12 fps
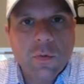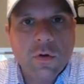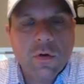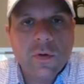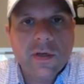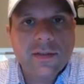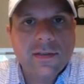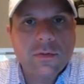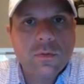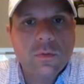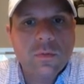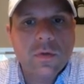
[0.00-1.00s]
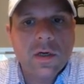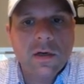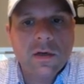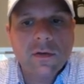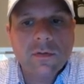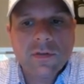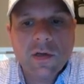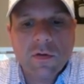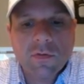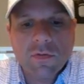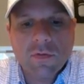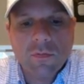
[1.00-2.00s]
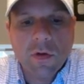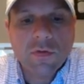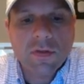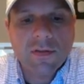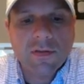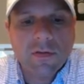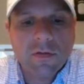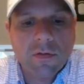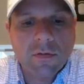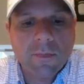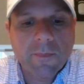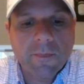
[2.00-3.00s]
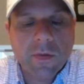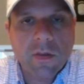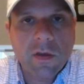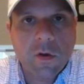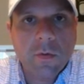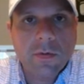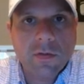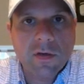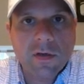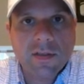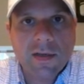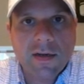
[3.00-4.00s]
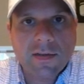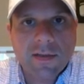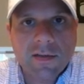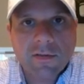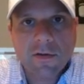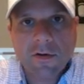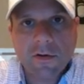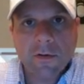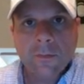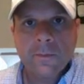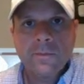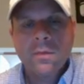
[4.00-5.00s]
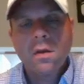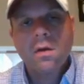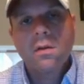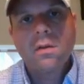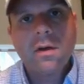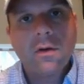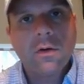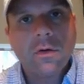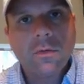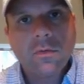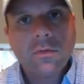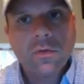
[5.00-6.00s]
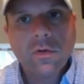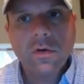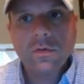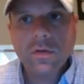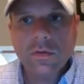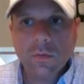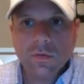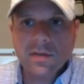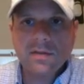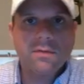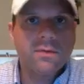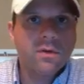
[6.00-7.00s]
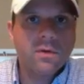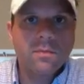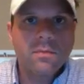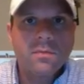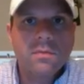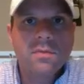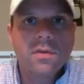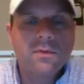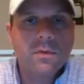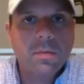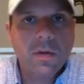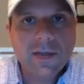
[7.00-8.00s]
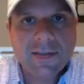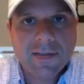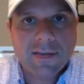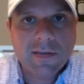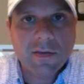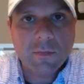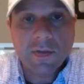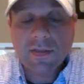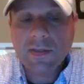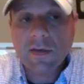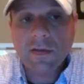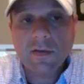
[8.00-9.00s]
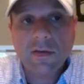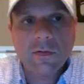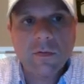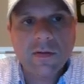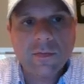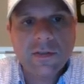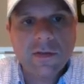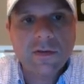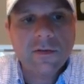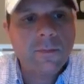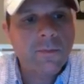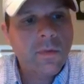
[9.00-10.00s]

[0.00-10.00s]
real quick to talk to mostly the arbitrage guys out there that are, sourcing from different places and then reselling it on Amazon.